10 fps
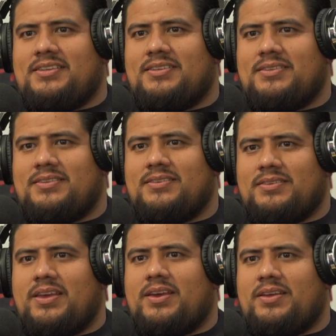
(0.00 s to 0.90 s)

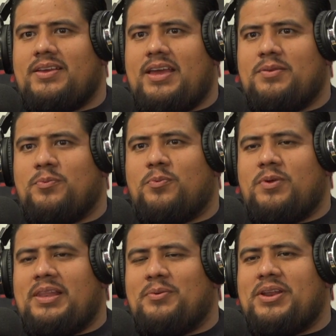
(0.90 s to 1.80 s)
Yeah, and
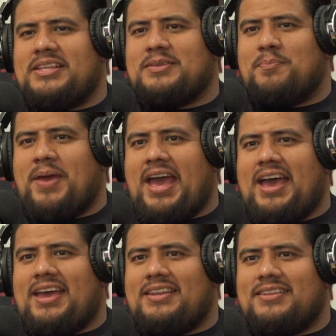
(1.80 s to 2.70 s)
when it's a
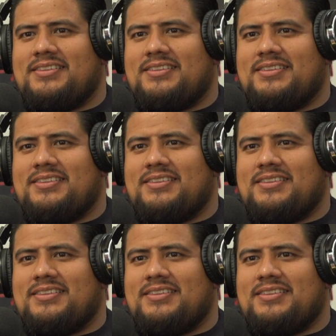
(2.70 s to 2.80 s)
bad.